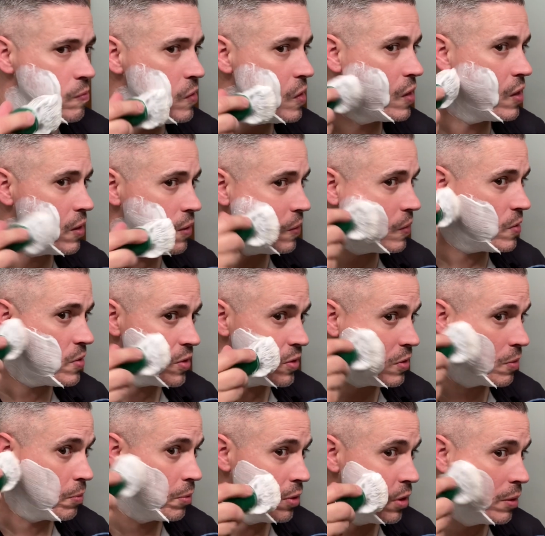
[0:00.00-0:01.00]
Yeah, this is
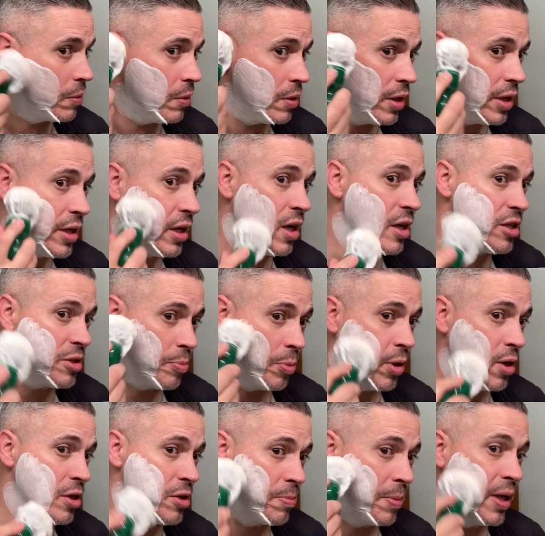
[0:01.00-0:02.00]
a really, really nice
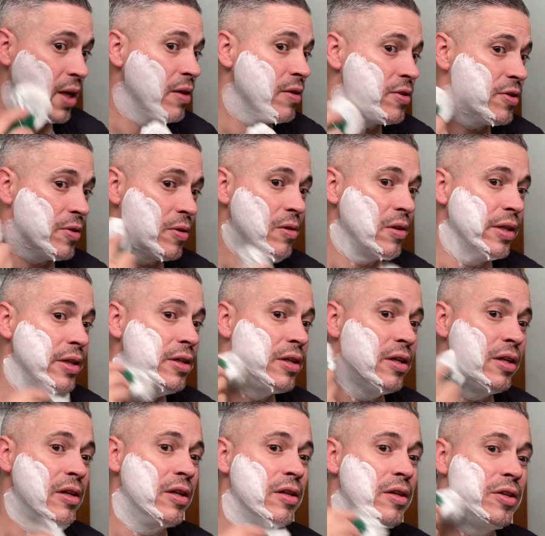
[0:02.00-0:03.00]
brush, man. Sterling
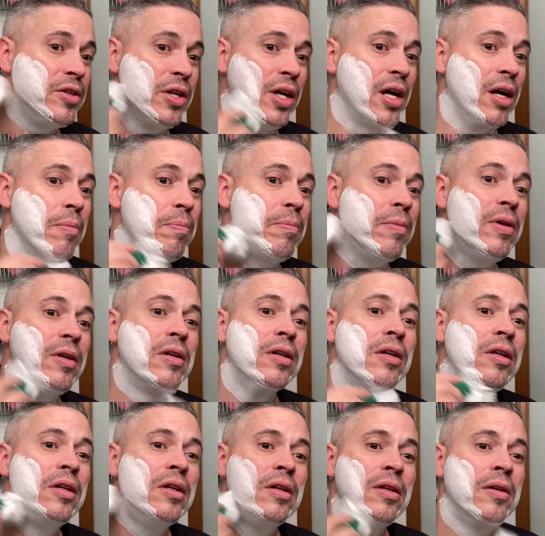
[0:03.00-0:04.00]
did a good job
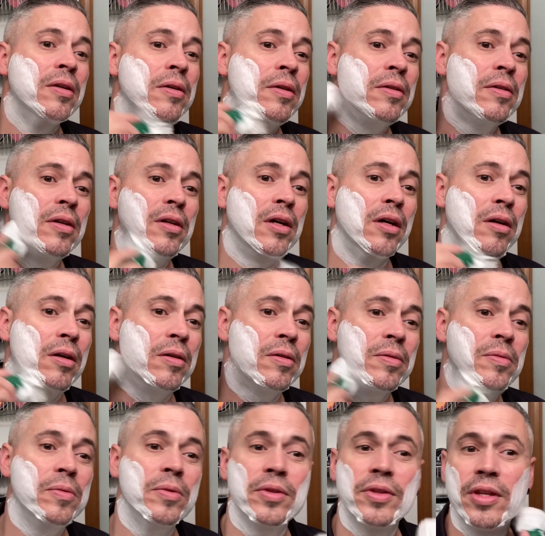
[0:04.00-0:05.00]

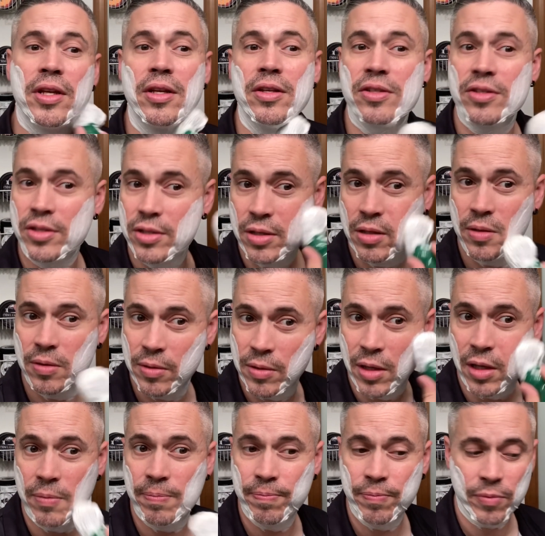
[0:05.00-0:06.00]
with this.
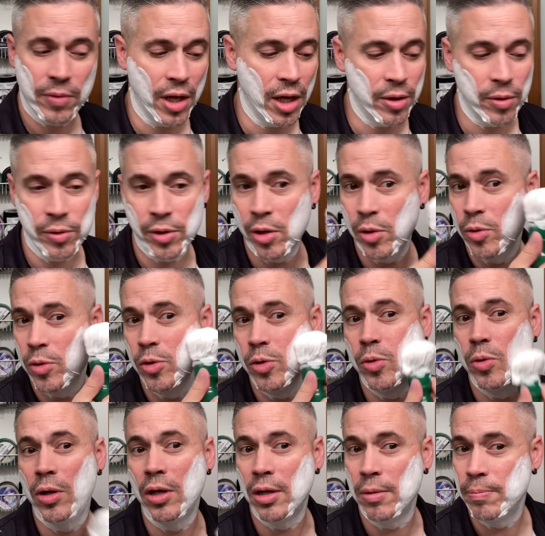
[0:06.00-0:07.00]
Well, I don't know
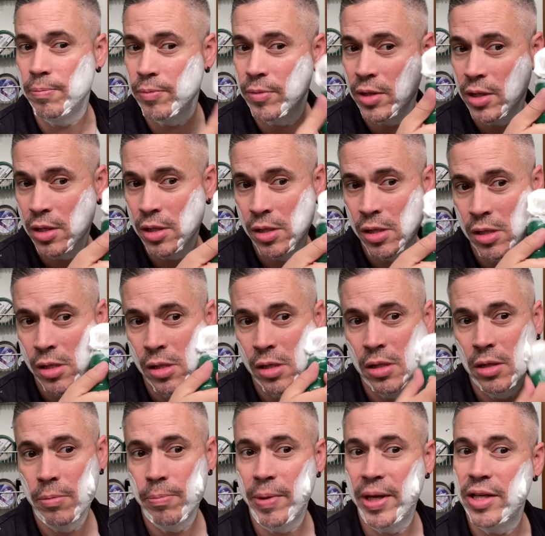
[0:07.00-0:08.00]
who
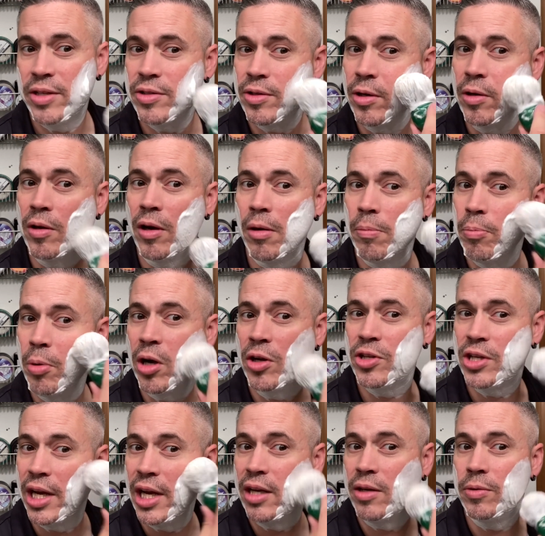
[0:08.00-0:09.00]
makes their
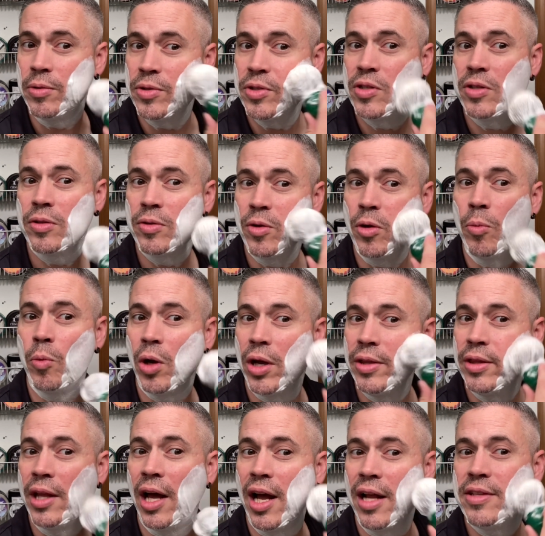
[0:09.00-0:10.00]
brush handles or
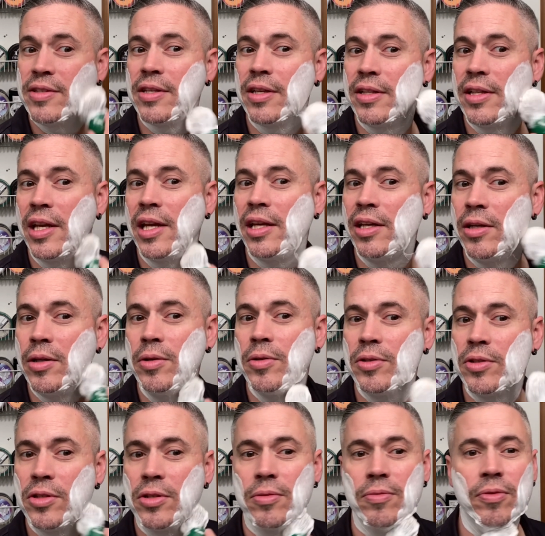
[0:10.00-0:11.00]
what knots that they
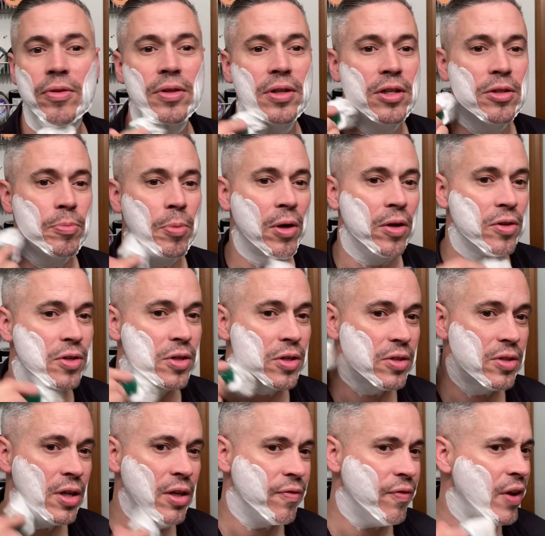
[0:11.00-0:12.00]
use for these
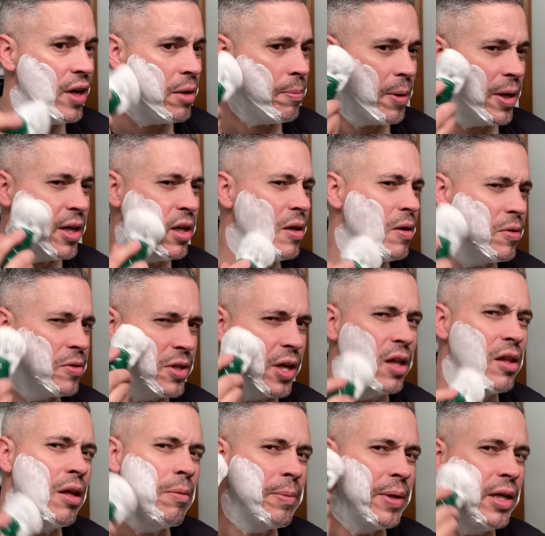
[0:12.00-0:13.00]
brushes. And if anybody knows
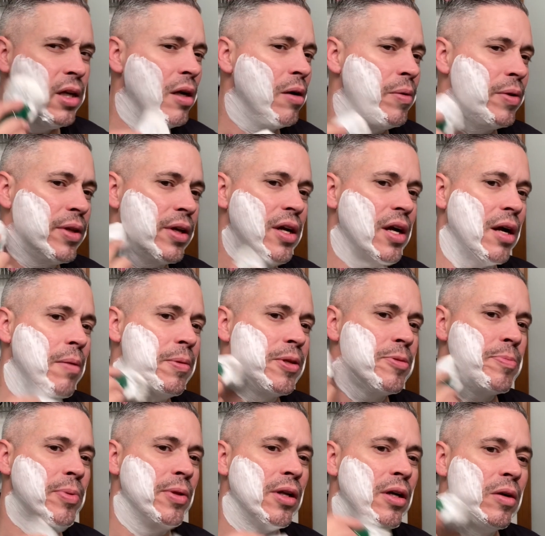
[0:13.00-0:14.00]
that, let me know in the comments
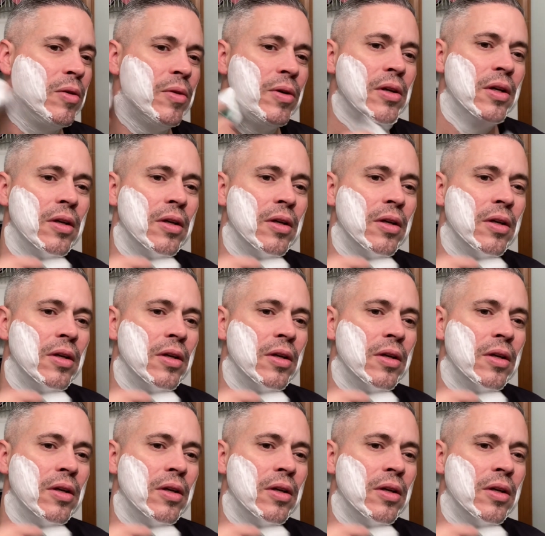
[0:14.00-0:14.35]
below.